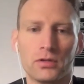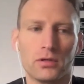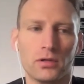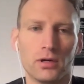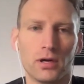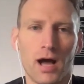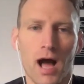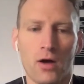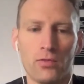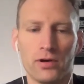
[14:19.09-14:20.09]

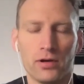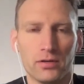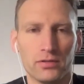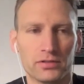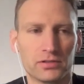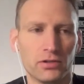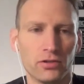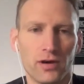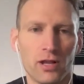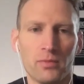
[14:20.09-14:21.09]
how the skill
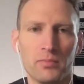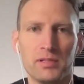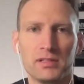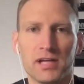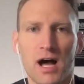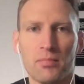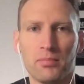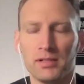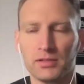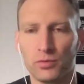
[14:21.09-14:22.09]
development piece
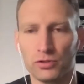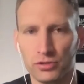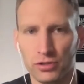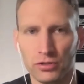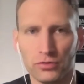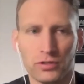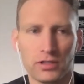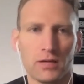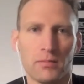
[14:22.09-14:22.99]
complements what you're going to do in a game,